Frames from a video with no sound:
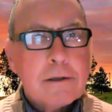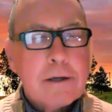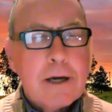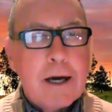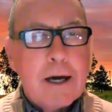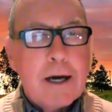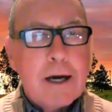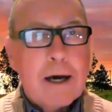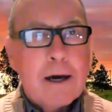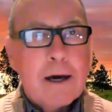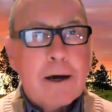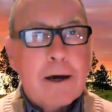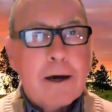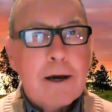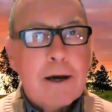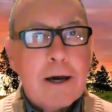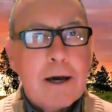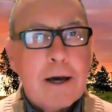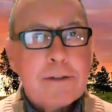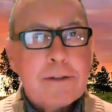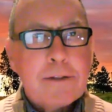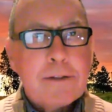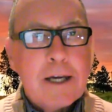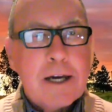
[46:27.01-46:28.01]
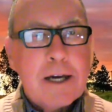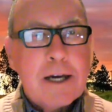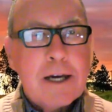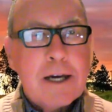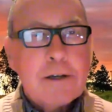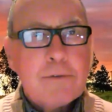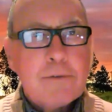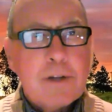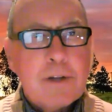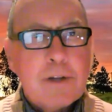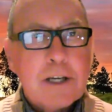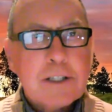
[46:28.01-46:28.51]
at the end
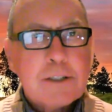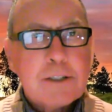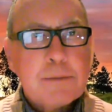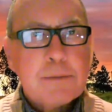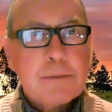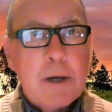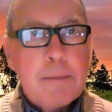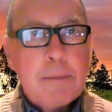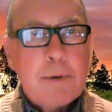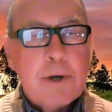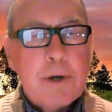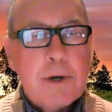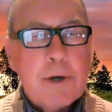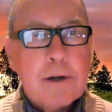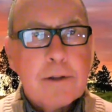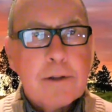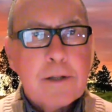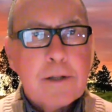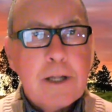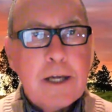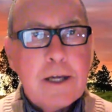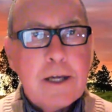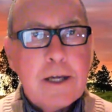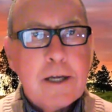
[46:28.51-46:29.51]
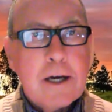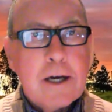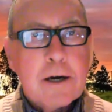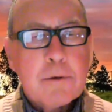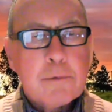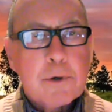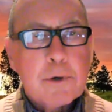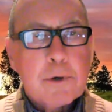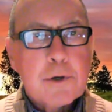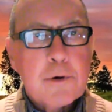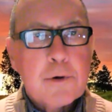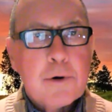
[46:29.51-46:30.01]
of this, maybe on the
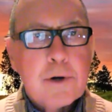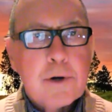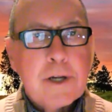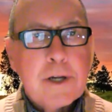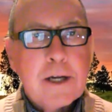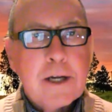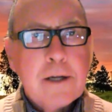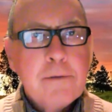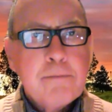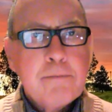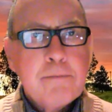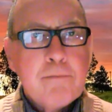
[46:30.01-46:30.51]
recording.